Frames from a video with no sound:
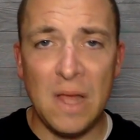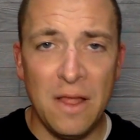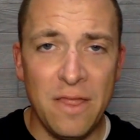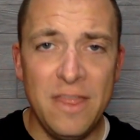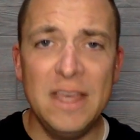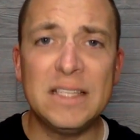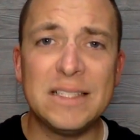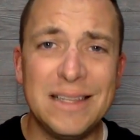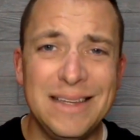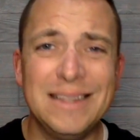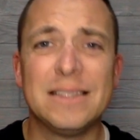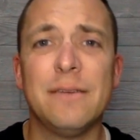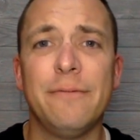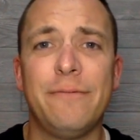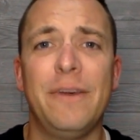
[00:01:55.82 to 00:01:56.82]
This
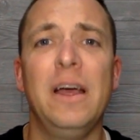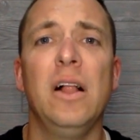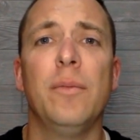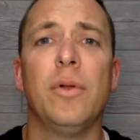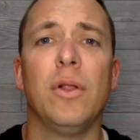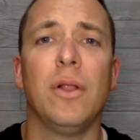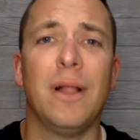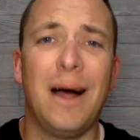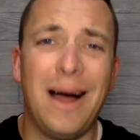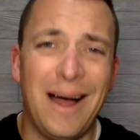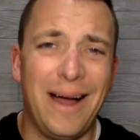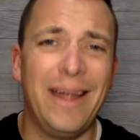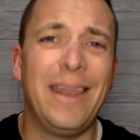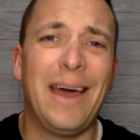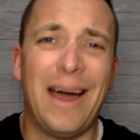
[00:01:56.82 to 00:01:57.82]
is available
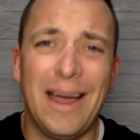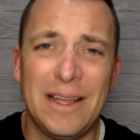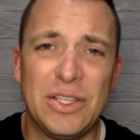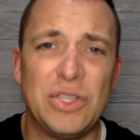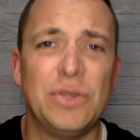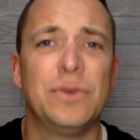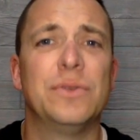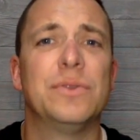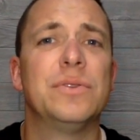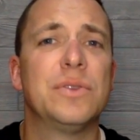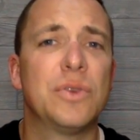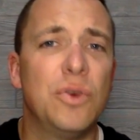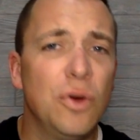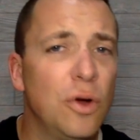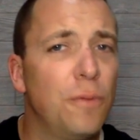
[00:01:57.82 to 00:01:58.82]
on iTunes,
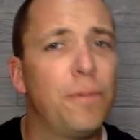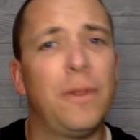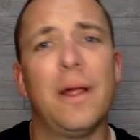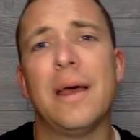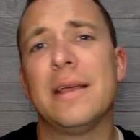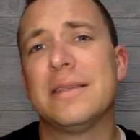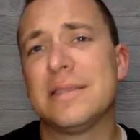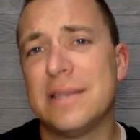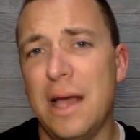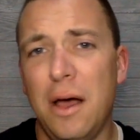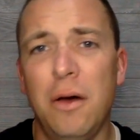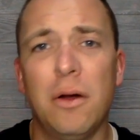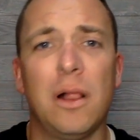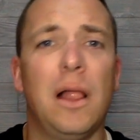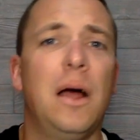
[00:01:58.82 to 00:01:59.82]
Google Play,
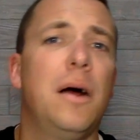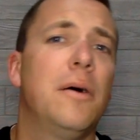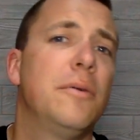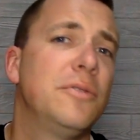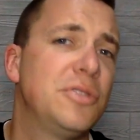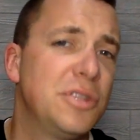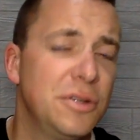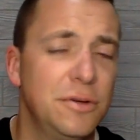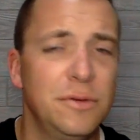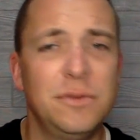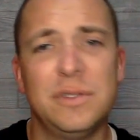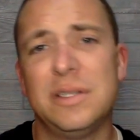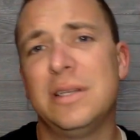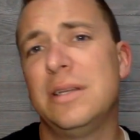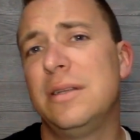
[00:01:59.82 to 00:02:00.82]
SoundCloud,
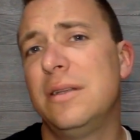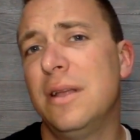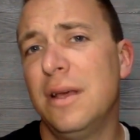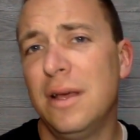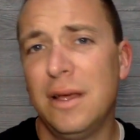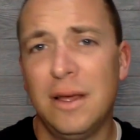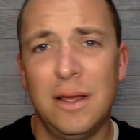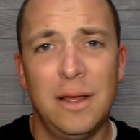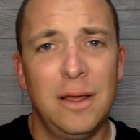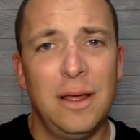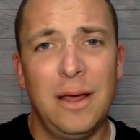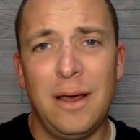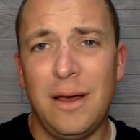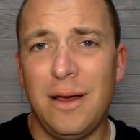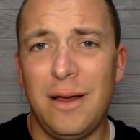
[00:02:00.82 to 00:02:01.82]
TuneIn.
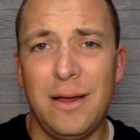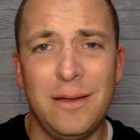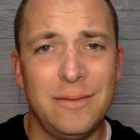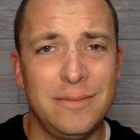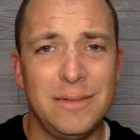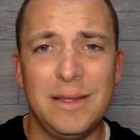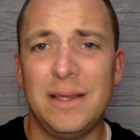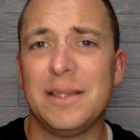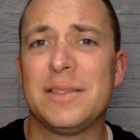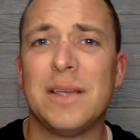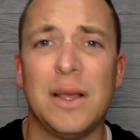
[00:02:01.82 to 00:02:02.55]
Uh, it's